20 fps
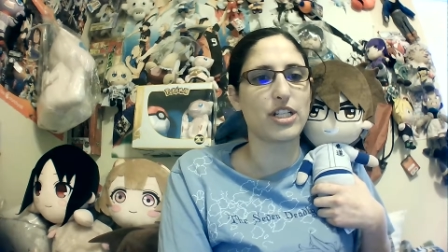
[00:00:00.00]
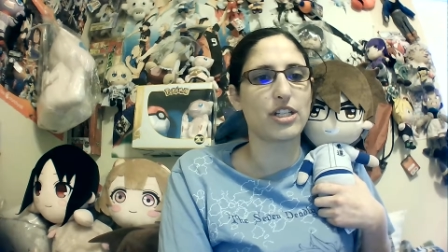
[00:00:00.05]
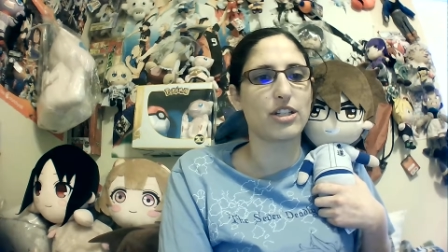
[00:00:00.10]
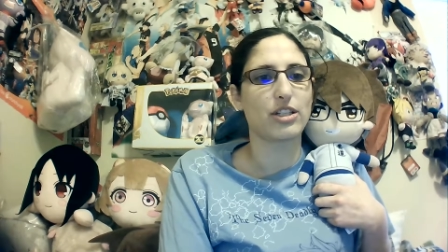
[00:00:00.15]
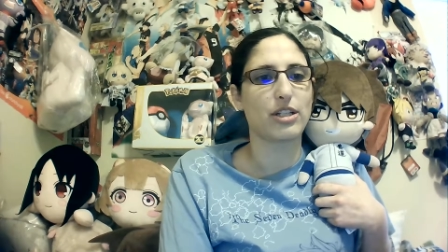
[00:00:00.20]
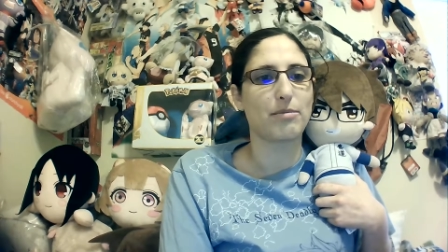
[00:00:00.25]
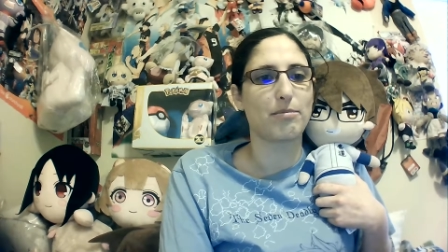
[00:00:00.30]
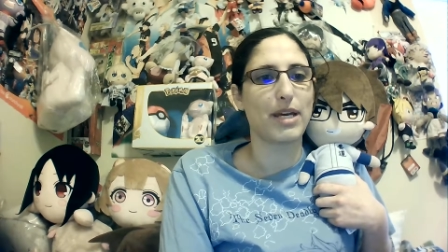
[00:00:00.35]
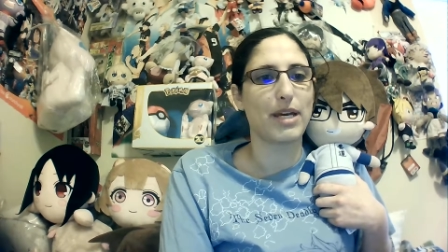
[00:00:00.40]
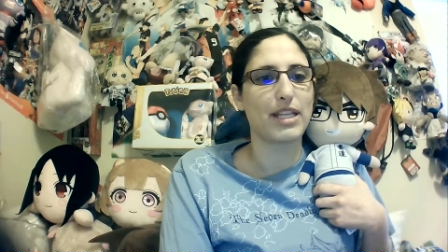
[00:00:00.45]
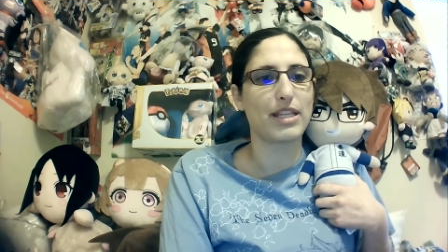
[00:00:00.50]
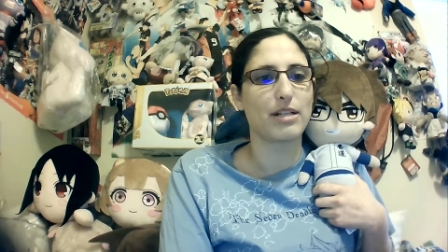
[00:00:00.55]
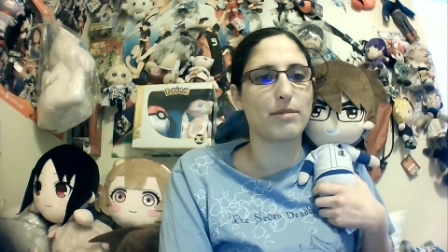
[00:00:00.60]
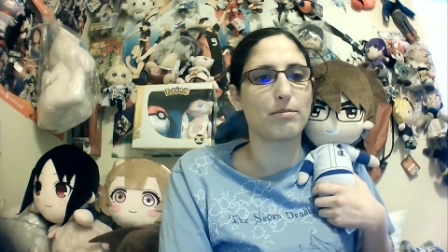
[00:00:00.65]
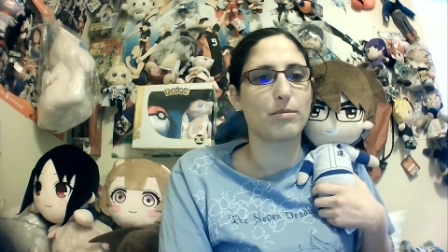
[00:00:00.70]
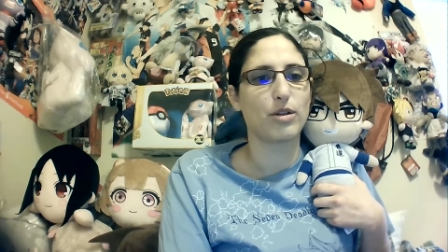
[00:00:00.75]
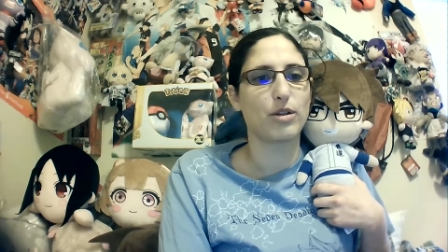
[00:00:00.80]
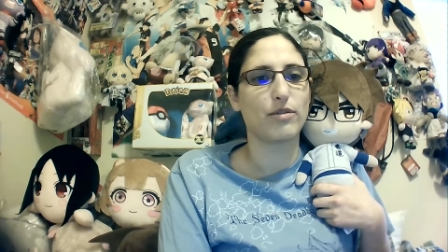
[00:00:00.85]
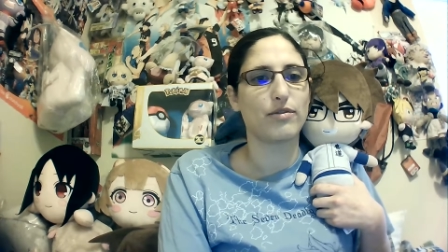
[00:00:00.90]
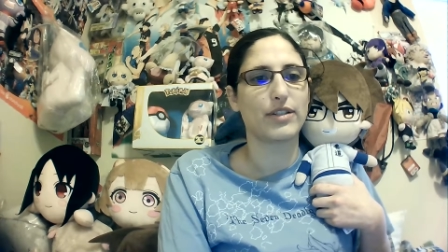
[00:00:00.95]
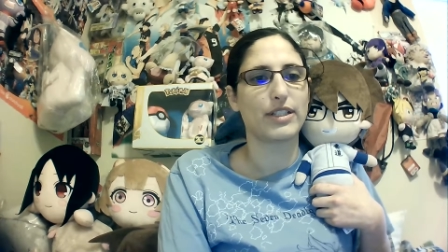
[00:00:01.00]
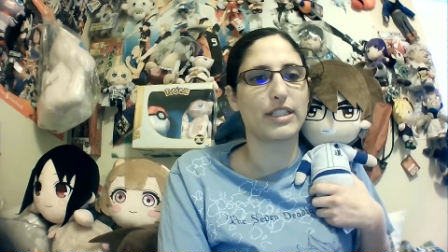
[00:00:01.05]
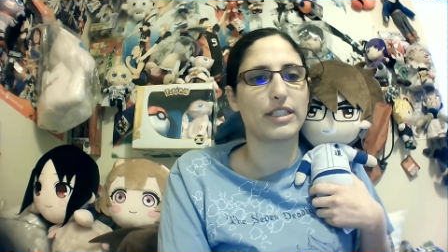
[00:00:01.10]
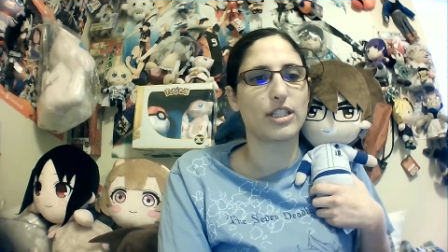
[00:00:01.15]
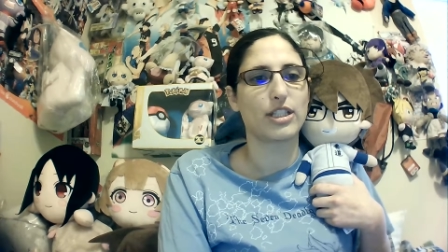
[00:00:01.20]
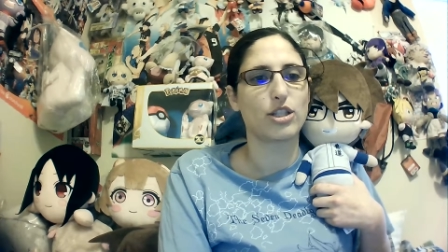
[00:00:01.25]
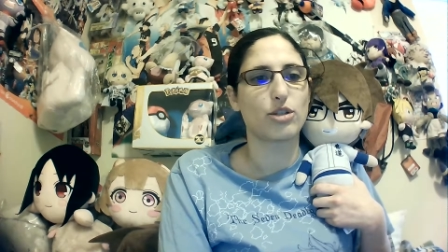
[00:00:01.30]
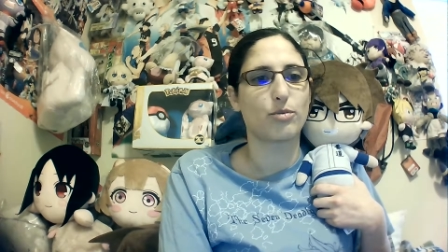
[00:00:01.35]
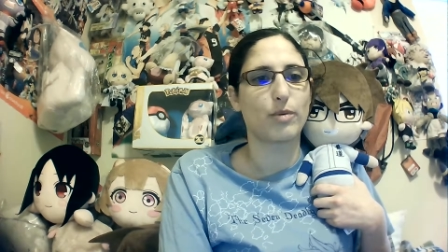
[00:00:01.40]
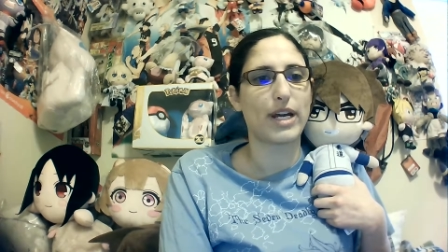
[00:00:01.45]
unit made their move in a
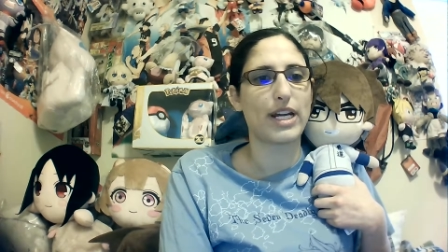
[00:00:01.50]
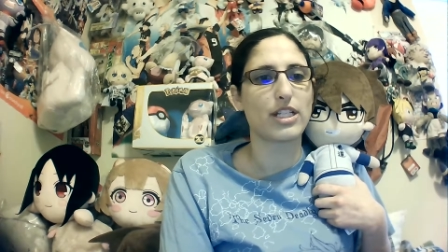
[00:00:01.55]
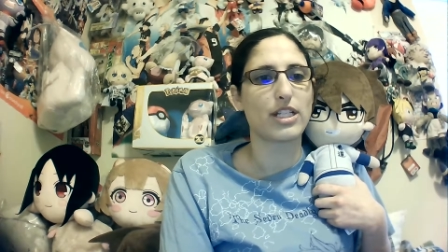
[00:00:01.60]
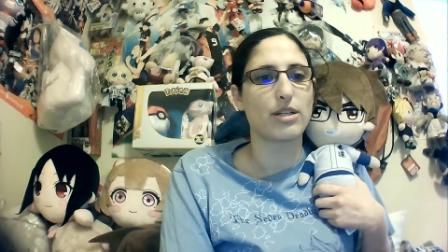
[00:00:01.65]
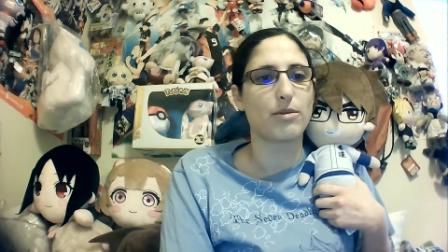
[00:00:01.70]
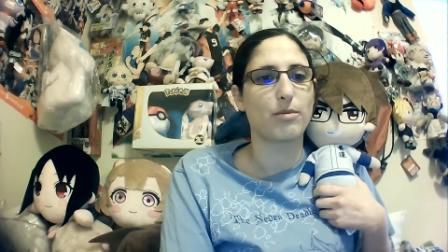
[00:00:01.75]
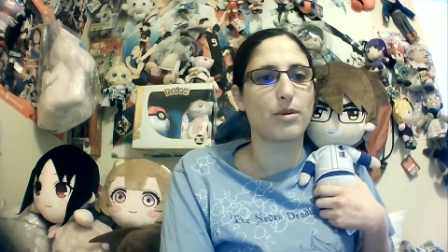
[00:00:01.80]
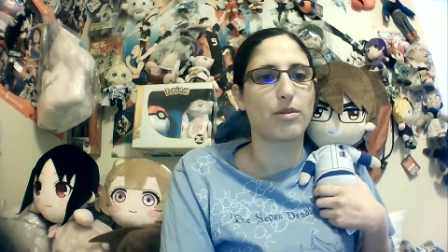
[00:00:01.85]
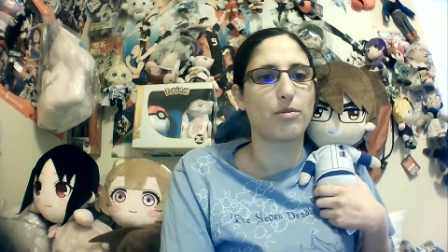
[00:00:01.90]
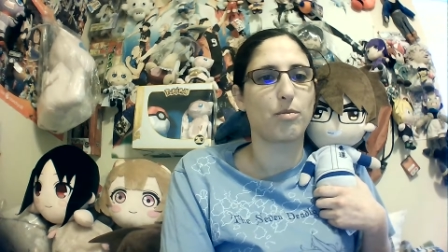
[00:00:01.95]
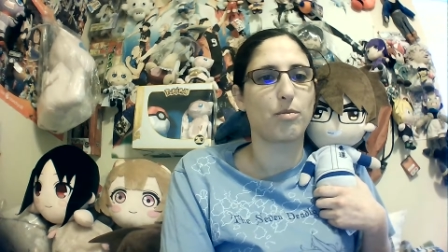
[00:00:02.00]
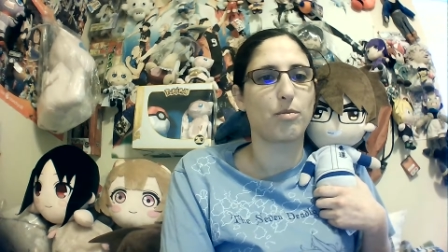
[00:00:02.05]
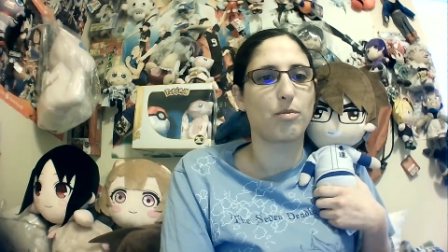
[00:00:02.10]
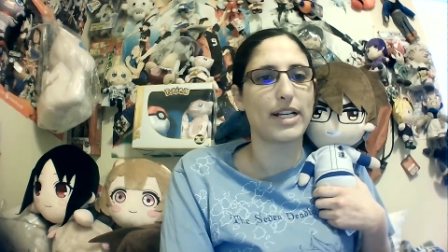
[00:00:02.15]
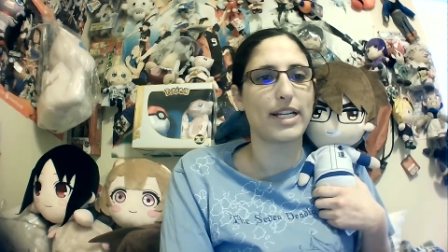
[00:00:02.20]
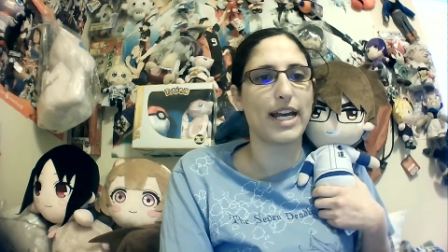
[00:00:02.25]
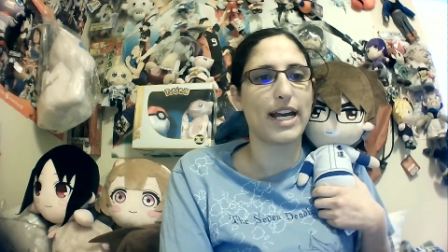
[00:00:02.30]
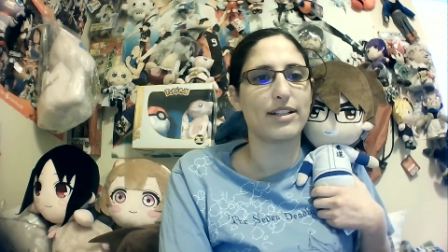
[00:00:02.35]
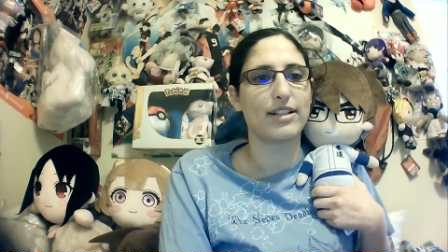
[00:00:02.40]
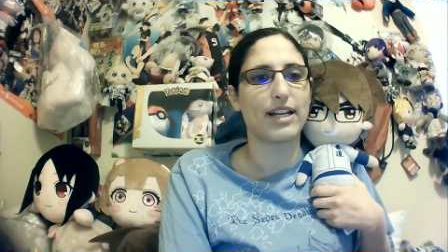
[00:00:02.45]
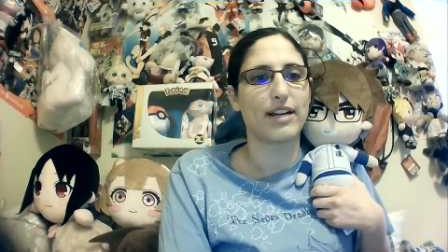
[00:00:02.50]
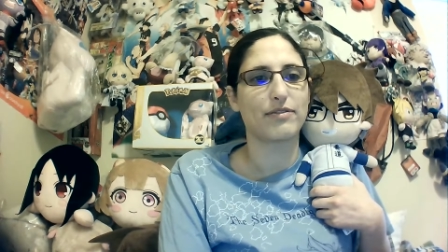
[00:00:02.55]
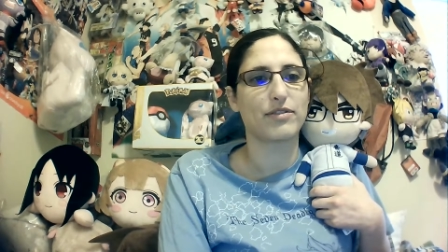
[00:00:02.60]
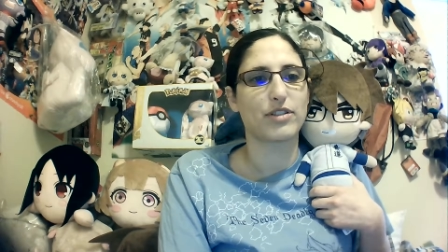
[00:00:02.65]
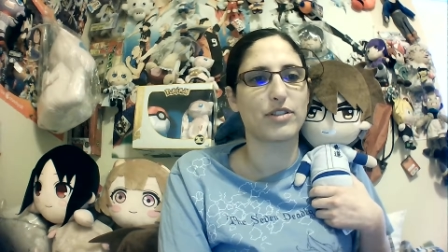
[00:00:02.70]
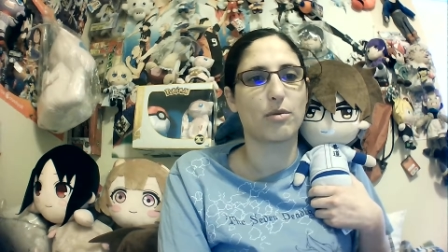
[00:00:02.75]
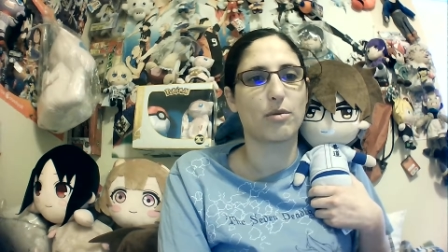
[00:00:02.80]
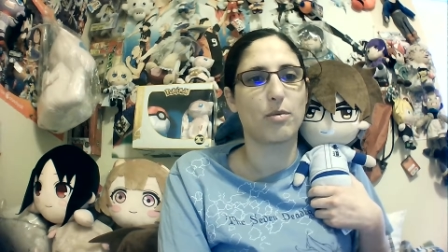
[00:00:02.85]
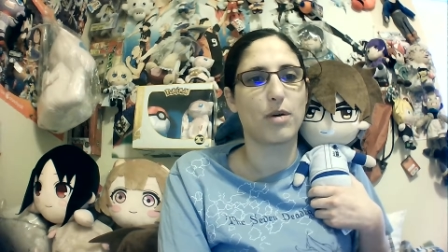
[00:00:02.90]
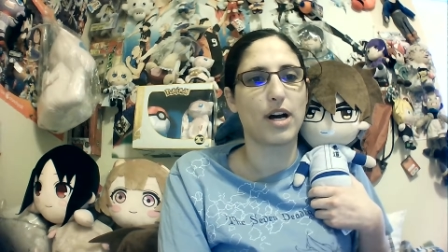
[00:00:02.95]
situation with one out
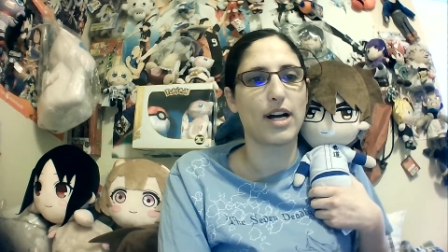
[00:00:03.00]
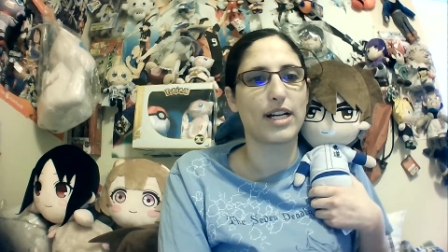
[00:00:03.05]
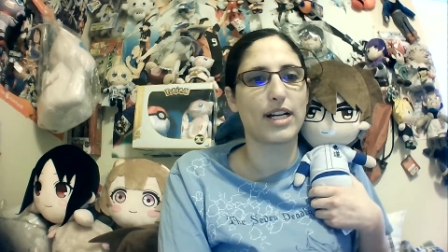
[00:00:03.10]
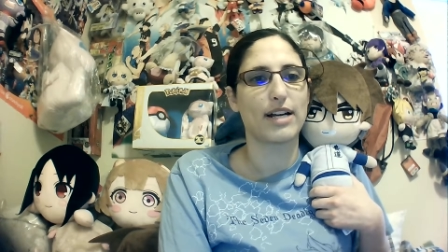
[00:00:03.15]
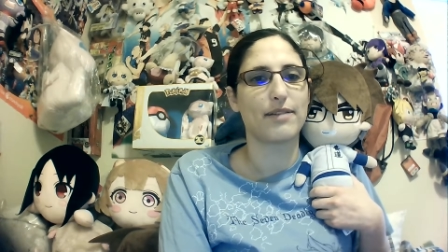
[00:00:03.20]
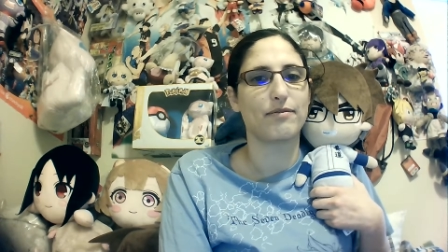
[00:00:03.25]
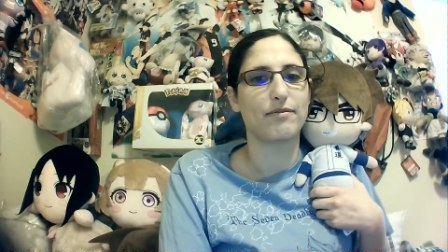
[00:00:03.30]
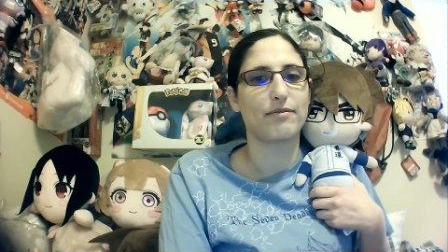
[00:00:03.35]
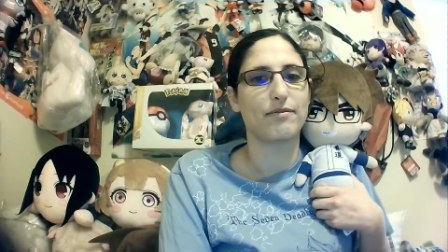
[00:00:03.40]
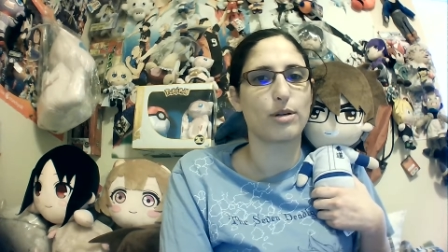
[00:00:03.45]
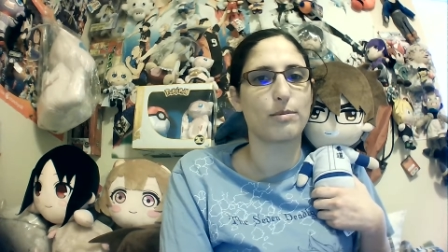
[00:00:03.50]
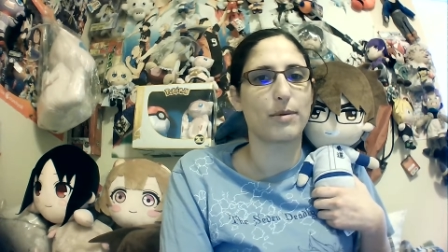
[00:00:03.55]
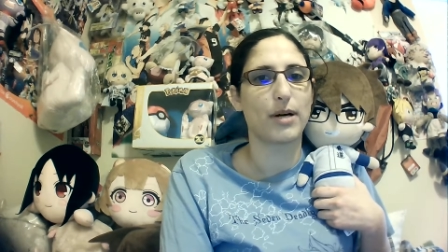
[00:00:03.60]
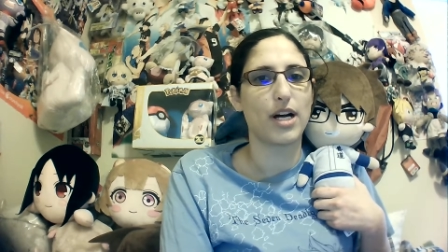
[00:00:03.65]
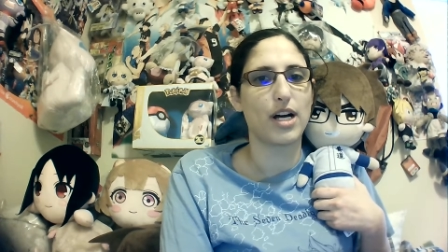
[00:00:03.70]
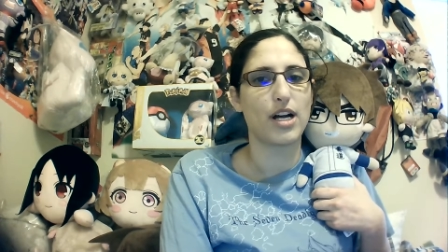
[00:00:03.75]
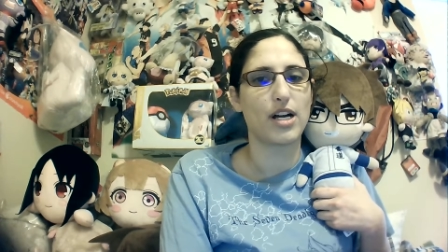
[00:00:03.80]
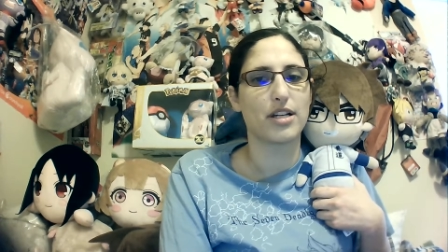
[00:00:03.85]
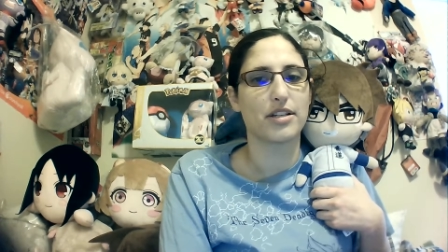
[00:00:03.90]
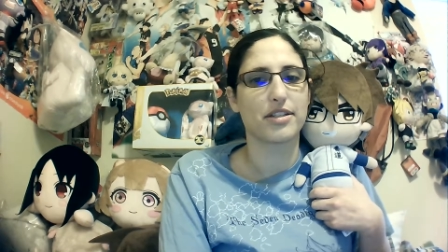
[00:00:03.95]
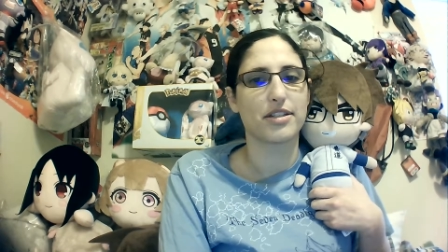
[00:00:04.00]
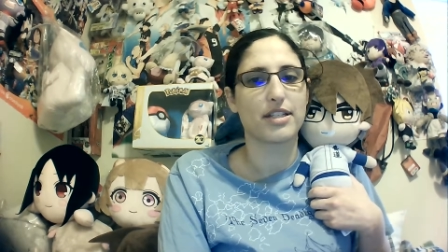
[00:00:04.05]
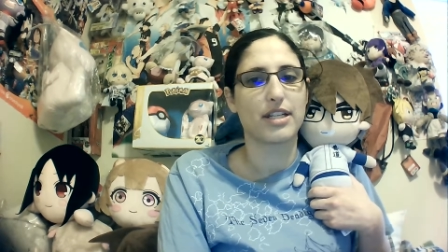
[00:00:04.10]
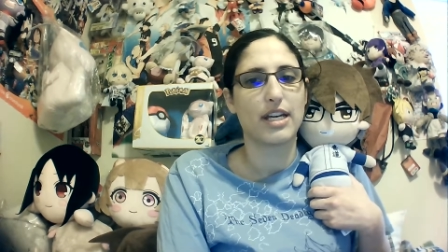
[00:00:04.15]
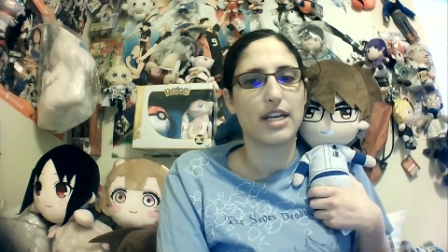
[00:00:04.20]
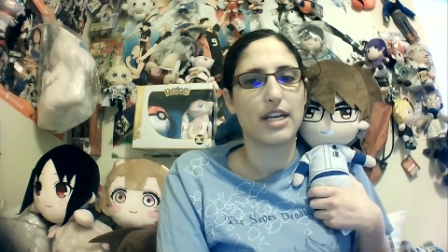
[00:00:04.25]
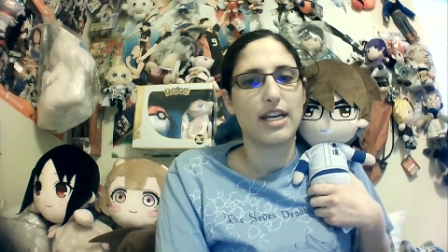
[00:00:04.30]
after a walk on four balls.